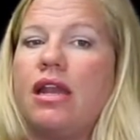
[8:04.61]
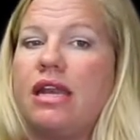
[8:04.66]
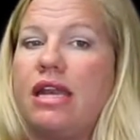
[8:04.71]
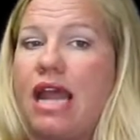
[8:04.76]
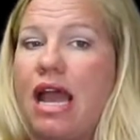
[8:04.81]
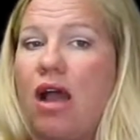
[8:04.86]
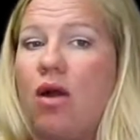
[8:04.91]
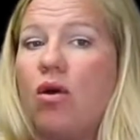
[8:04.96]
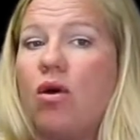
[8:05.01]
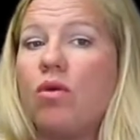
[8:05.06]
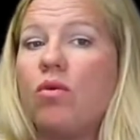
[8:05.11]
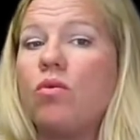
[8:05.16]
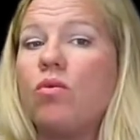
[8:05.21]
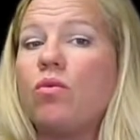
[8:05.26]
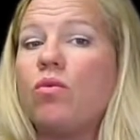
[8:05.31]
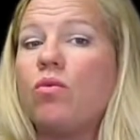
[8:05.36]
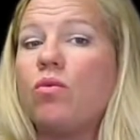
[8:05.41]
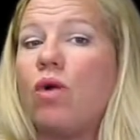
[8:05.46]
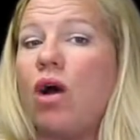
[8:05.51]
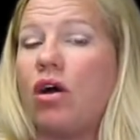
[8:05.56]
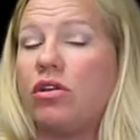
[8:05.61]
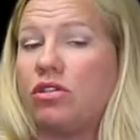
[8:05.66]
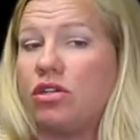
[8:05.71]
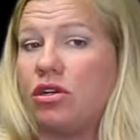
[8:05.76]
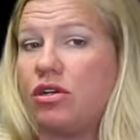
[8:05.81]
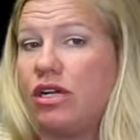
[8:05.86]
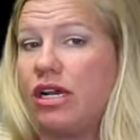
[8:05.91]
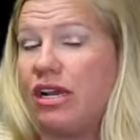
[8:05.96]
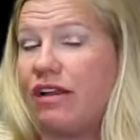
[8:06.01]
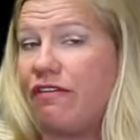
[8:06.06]
Now
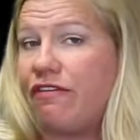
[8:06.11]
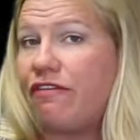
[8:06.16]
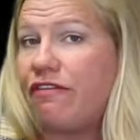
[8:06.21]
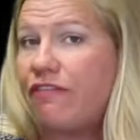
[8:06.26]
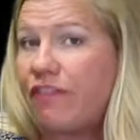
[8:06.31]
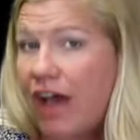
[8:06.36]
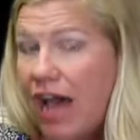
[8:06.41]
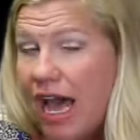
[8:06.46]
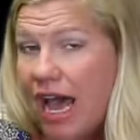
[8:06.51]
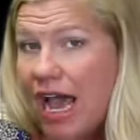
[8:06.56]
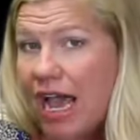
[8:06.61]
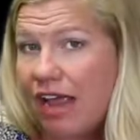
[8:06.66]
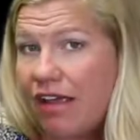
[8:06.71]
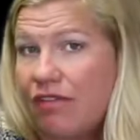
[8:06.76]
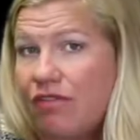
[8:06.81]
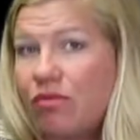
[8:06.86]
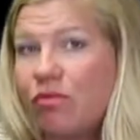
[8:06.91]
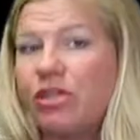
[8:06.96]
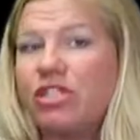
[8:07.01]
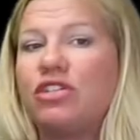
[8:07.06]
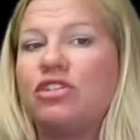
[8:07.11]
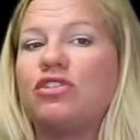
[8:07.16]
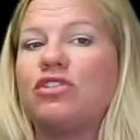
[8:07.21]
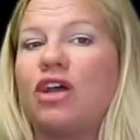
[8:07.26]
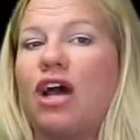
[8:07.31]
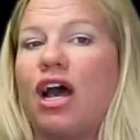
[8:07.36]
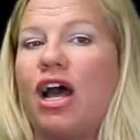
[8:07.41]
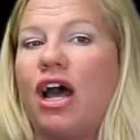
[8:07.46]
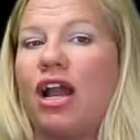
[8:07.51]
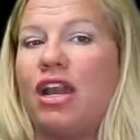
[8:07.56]
alternative 5, which
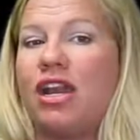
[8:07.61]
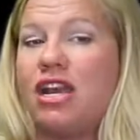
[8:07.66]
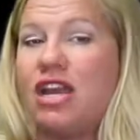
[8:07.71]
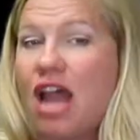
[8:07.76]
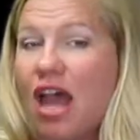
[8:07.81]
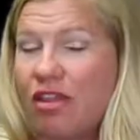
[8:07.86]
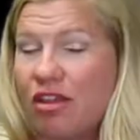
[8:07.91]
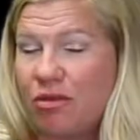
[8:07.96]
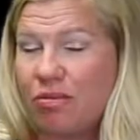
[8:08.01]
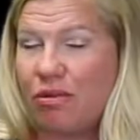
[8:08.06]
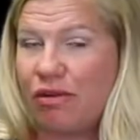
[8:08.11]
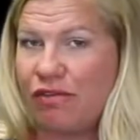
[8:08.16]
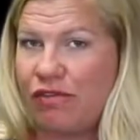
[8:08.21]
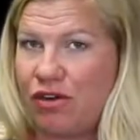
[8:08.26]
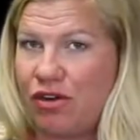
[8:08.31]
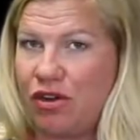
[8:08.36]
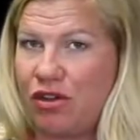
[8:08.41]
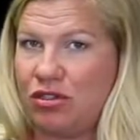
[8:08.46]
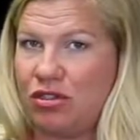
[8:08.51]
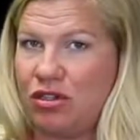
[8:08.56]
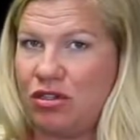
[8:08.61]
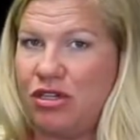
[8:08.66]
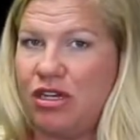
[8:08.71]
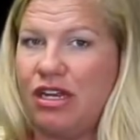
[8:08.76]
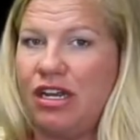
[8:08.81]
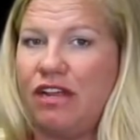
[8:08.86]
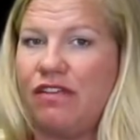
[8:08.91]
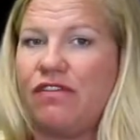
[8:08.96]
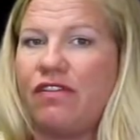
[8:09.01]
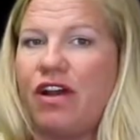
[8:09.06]
is another preferred
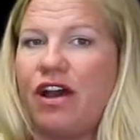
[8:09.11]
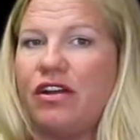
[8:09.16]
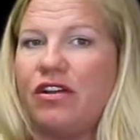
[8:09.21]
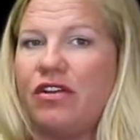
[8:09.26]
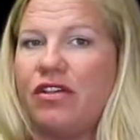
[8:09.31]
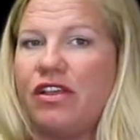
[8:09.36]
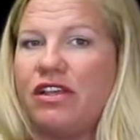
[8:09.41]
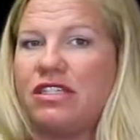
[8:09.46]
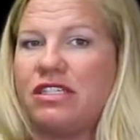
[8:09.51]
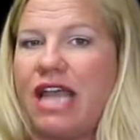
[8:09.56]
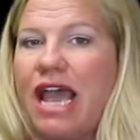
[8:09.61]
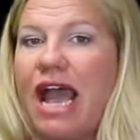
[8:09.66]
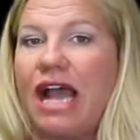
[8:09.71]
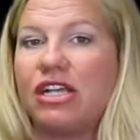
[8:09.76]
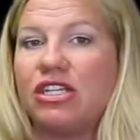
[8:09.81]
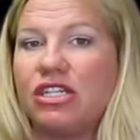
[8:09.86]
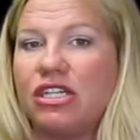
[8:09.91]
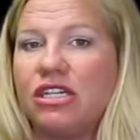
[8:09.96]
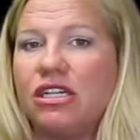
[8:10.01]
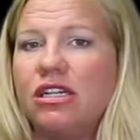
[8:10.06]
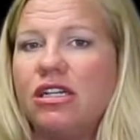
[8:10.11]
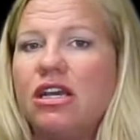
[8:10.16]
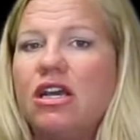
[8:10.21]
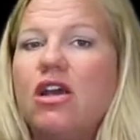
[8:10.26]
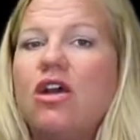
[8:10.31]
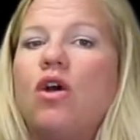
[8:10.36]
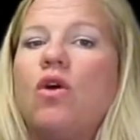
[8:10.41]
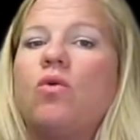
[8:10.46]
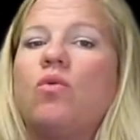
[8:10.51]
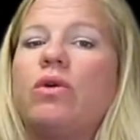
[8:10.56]
alternative under this action,
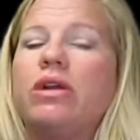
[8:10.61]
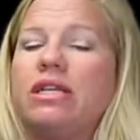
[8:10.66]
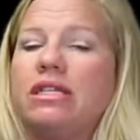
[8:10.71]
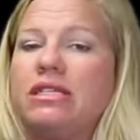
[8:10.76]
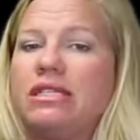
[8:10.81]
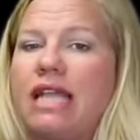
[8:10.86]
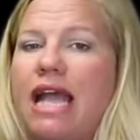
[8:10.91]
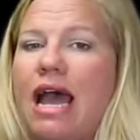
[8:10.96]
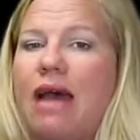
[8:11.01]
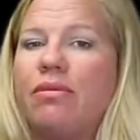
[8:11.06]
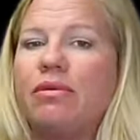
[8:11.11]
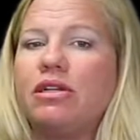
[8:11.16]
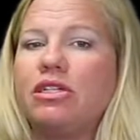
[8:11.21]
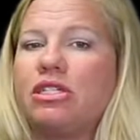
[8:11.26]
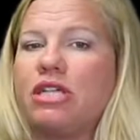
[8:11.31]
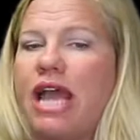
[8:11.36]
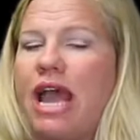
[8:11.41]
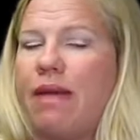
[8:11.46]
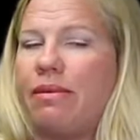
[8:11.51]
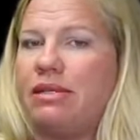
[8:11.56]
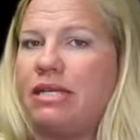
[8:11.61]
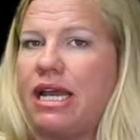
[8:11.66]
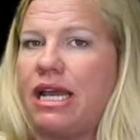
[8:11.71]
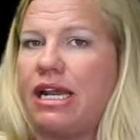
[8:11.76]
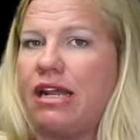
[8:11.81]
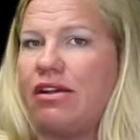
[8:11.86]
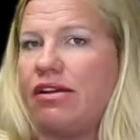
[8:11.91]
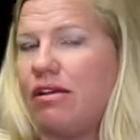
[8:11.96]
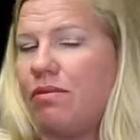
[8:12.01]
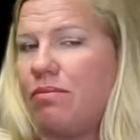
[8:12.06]
would establish a
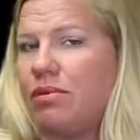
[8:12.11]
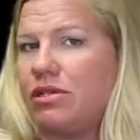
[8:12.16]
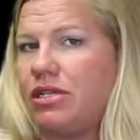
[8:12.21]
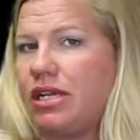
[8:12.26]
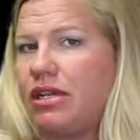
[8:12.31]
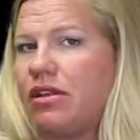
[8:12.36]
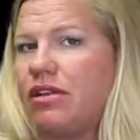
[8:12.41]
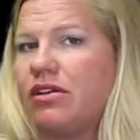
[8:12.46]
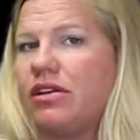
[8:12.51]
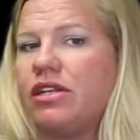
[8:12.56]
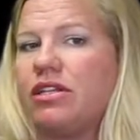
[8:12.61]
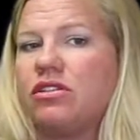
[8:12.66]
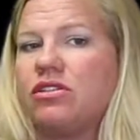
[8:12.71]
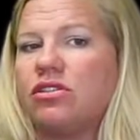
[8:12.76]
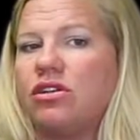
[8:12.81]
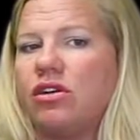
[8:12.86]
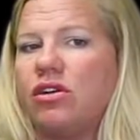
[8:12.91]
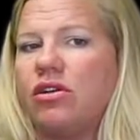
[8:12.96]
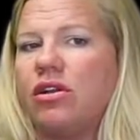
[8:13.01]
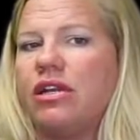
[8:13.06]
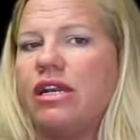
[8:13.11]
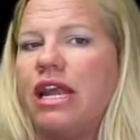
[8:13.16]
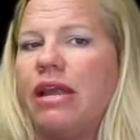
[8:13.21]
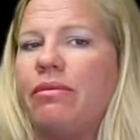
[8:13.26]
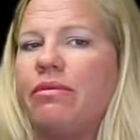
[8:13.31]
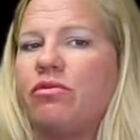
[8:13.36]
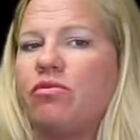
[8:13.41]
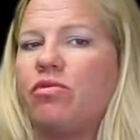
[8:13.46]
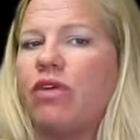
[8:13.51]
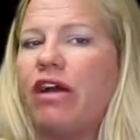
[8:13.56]
habitat area of particular concern
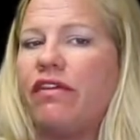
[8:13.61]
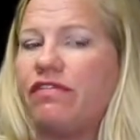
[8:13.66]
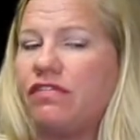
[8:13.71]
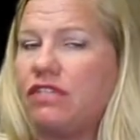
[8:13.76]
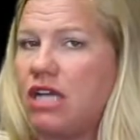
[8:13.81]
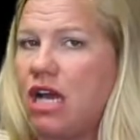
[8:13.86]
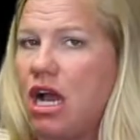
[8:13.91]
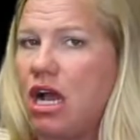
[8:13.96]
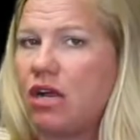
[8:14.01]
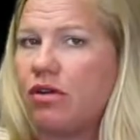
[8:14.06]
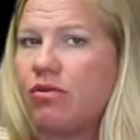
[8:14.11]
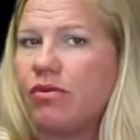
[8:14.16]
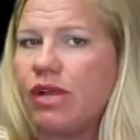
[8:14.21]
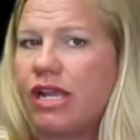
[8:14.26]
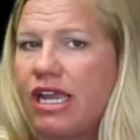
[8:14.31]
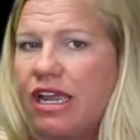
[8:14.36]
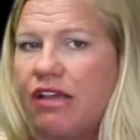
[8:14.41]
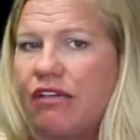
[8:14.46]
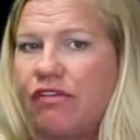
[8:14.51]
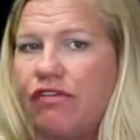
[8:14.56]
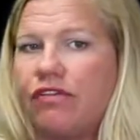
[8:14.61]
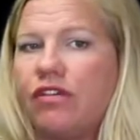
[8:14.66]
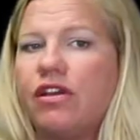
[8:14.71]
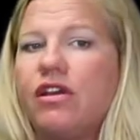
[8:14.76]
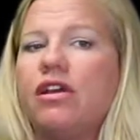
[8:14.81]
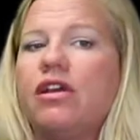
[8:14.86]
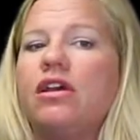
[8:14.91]
named Rough Tongue Reef.